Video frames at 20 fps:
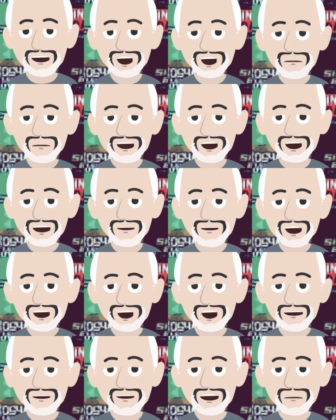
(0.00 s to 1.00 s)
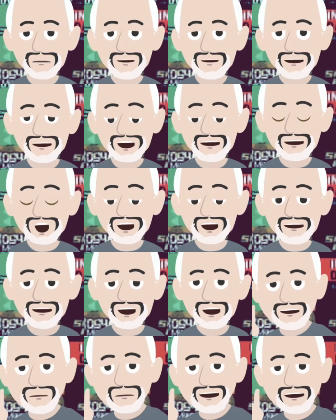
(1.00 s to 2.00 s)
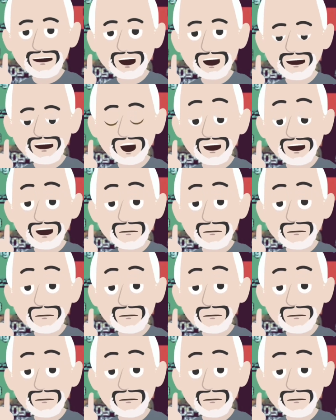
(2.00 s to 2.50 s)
can buy it. Why? Because they have better buying power. Or